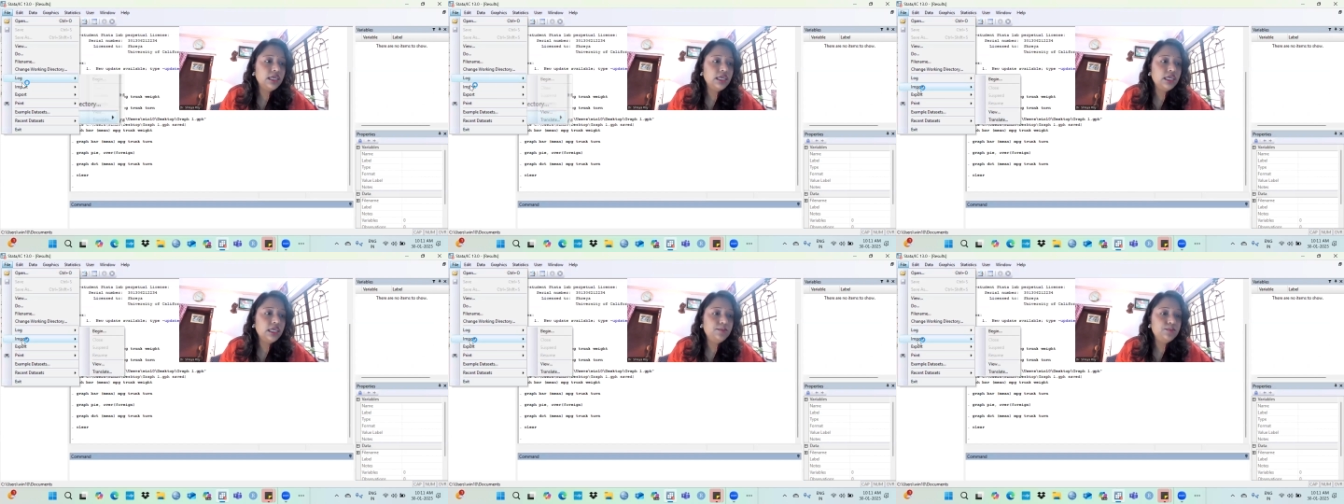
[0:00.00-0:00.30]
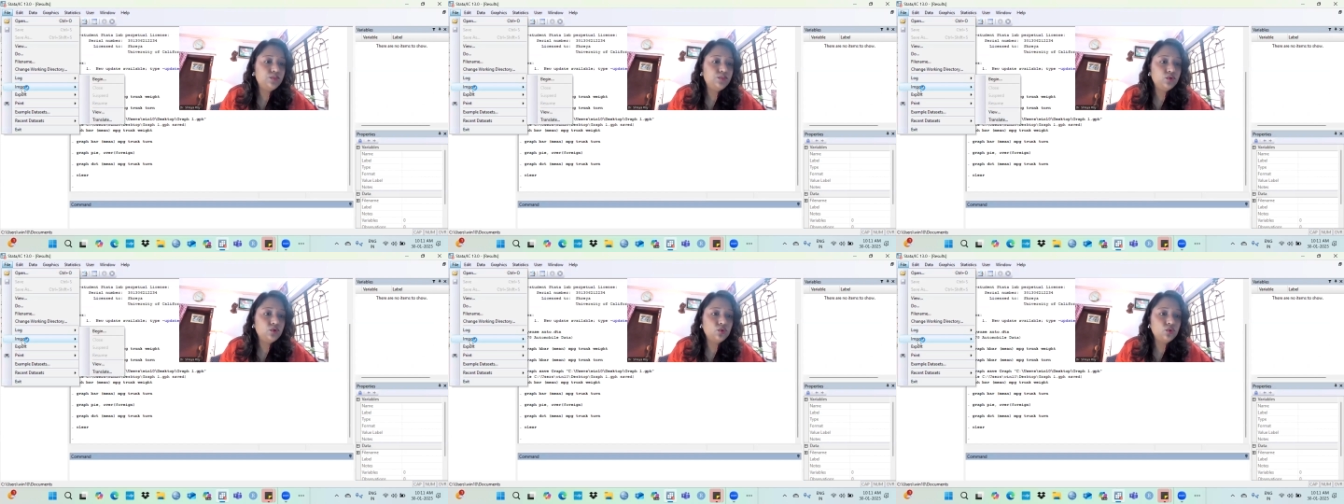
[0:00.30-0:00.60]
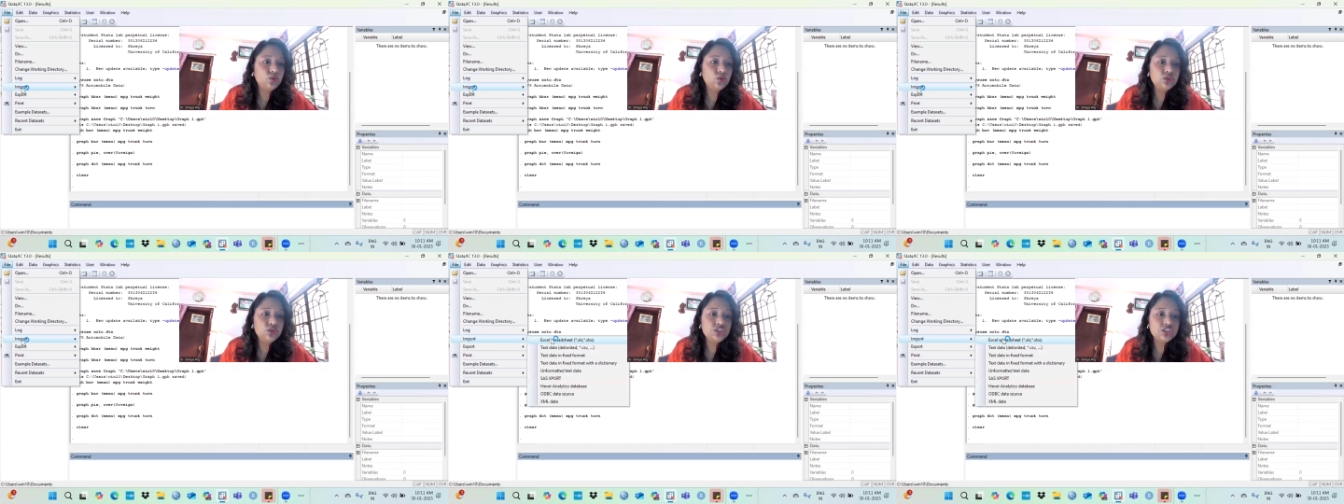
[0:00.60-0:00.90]

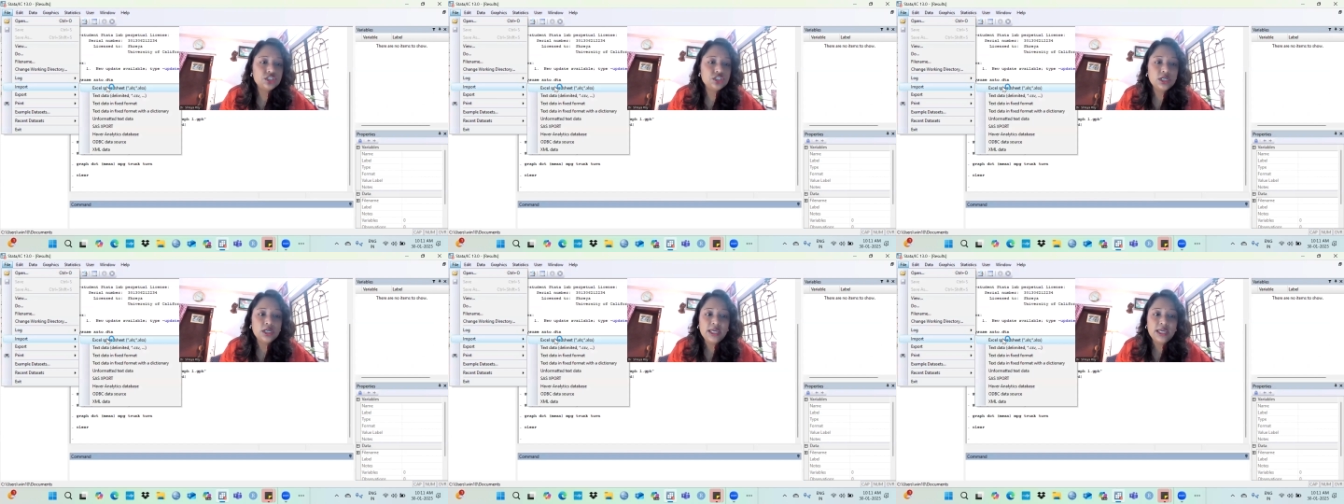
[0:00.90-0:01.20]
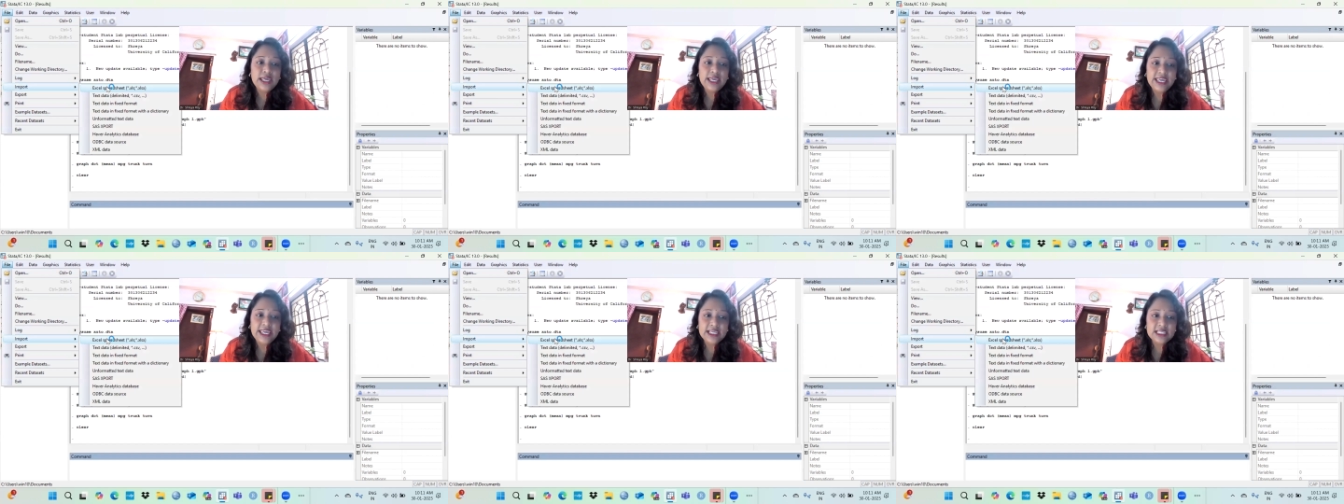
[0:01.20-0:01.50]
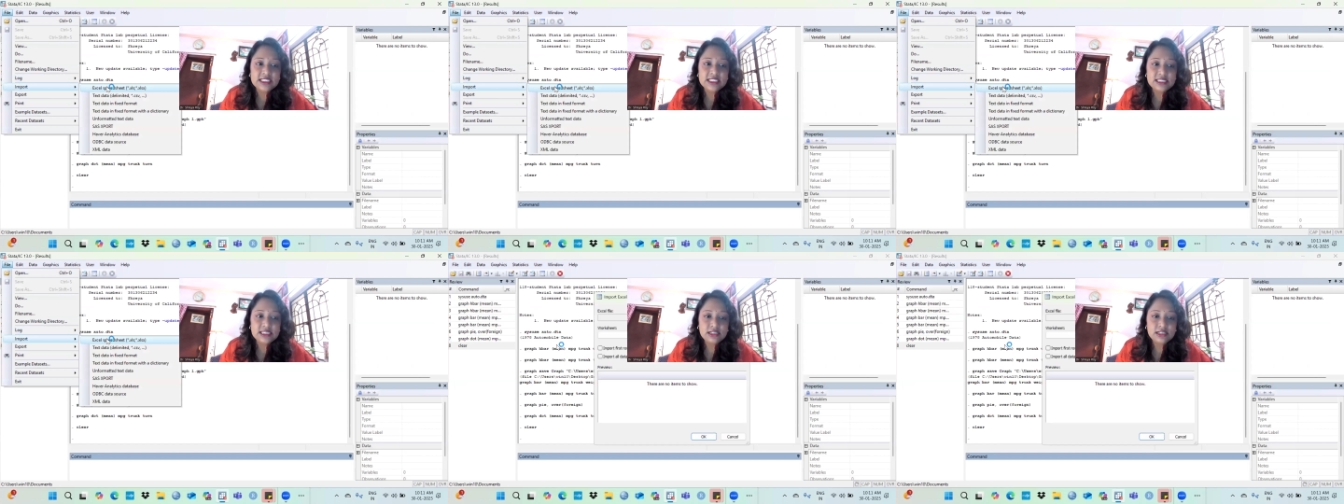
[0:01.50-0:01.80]
Import,
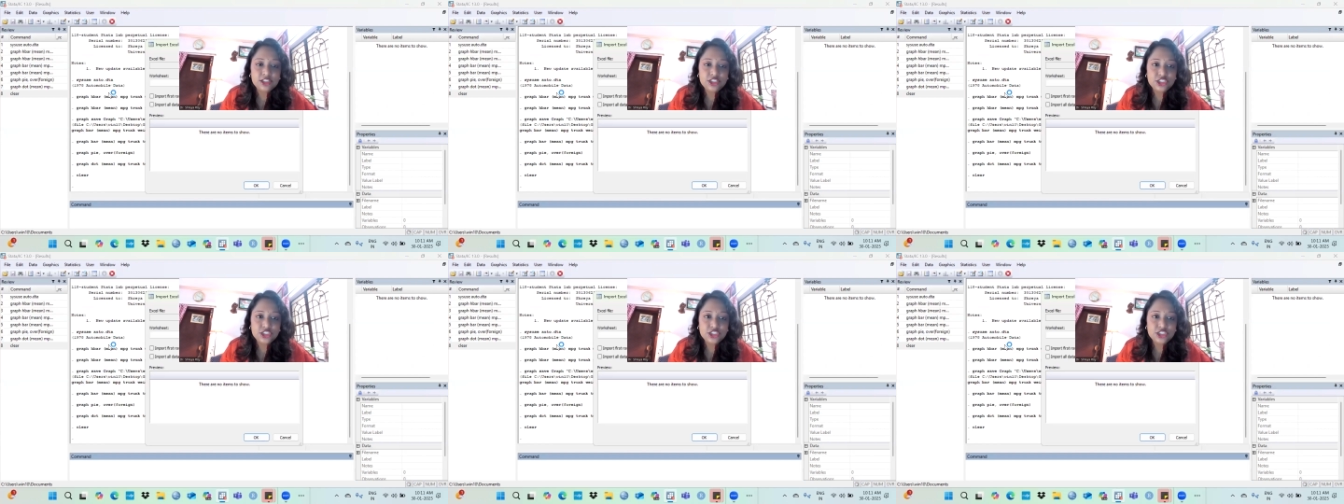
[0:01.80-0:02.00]
Excel